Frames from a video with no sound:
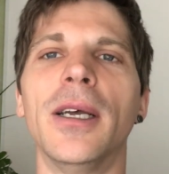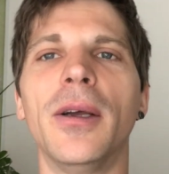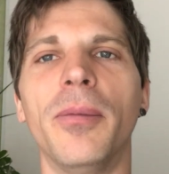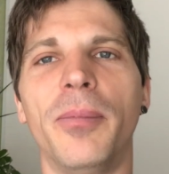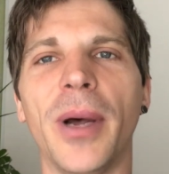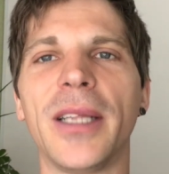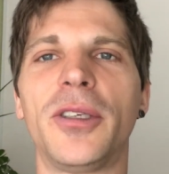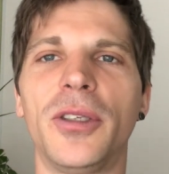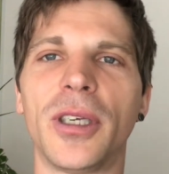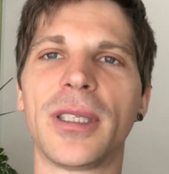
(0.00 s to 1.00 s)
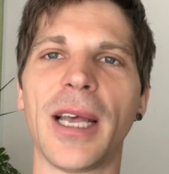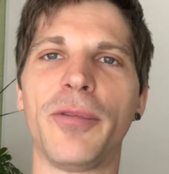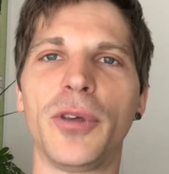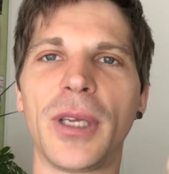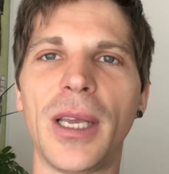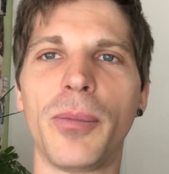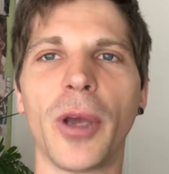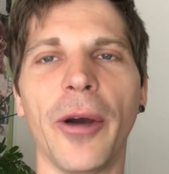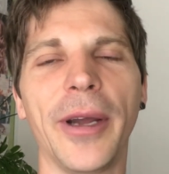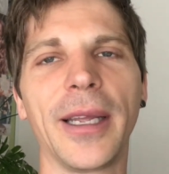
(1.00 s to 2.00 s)
But you just have to keep
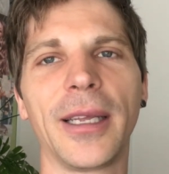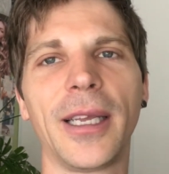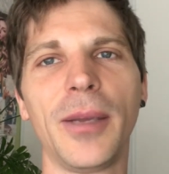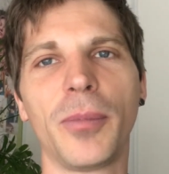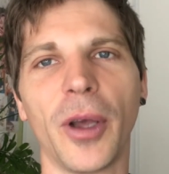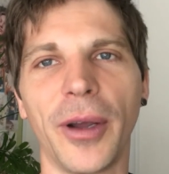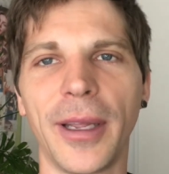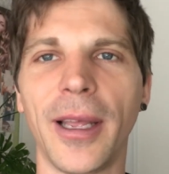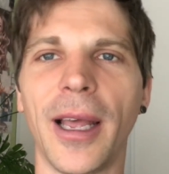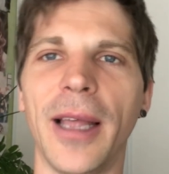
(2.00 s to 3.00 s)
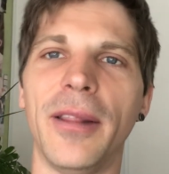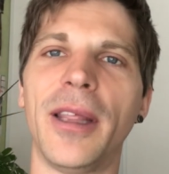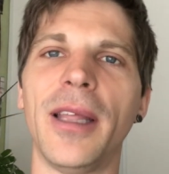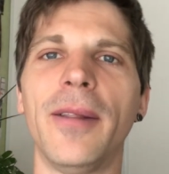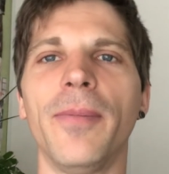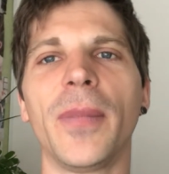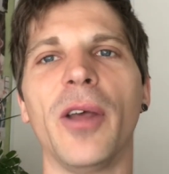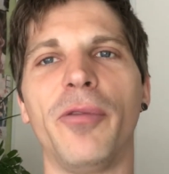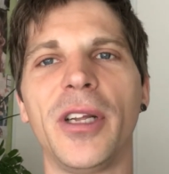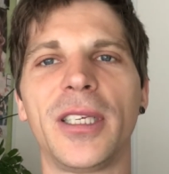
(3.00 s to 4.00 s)
going, and then
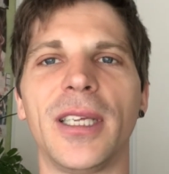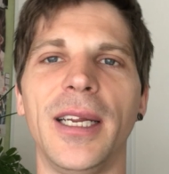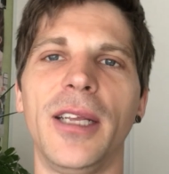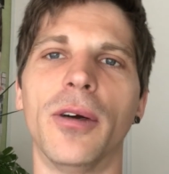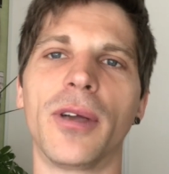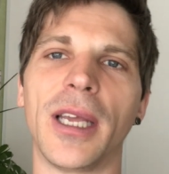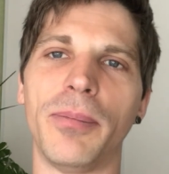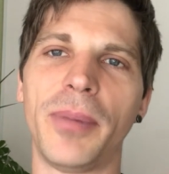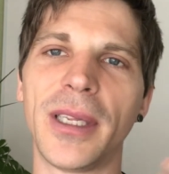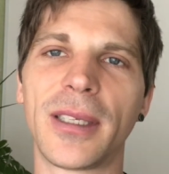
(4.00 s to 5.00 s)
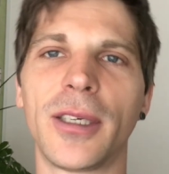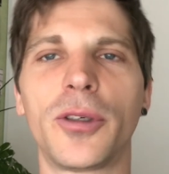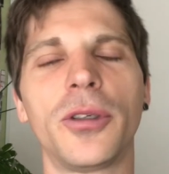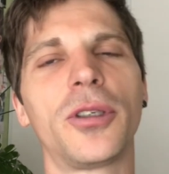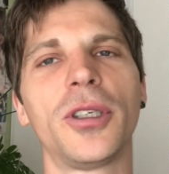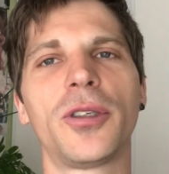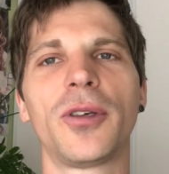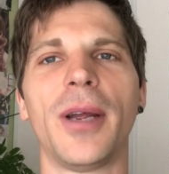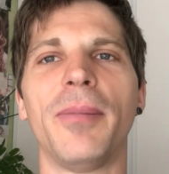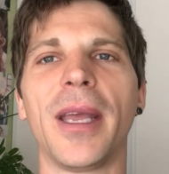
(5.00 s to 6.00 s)
eventually you'll get better. Just
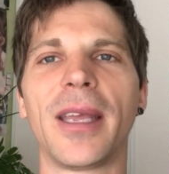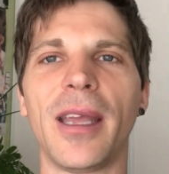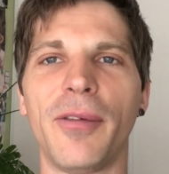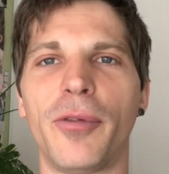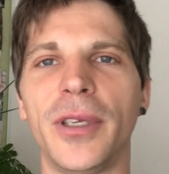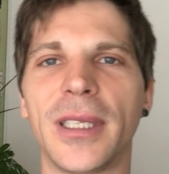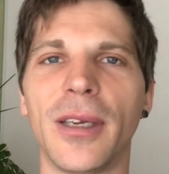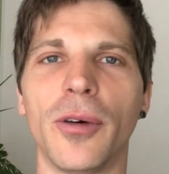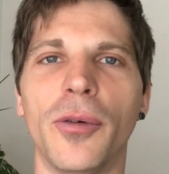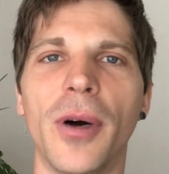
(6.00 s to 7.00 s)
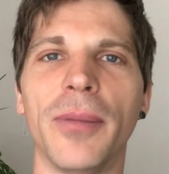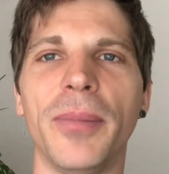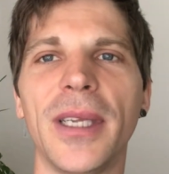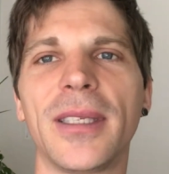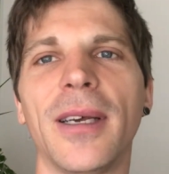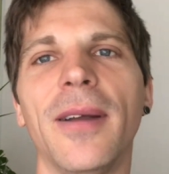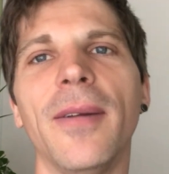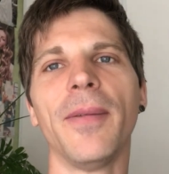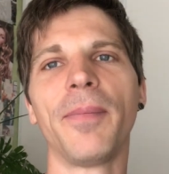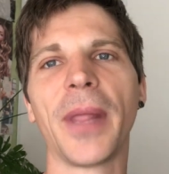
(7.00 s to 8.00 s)
try and make every single one better,
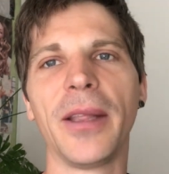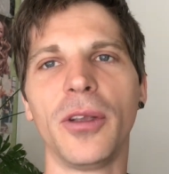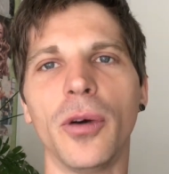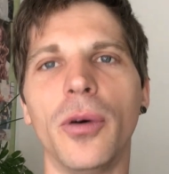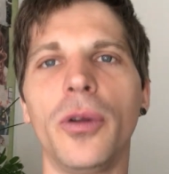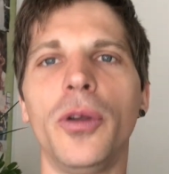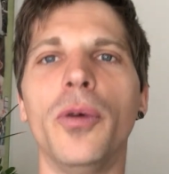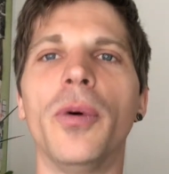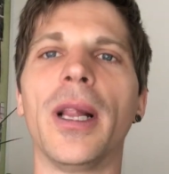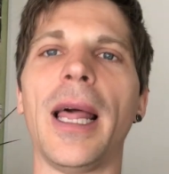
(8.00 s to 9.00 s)
and you will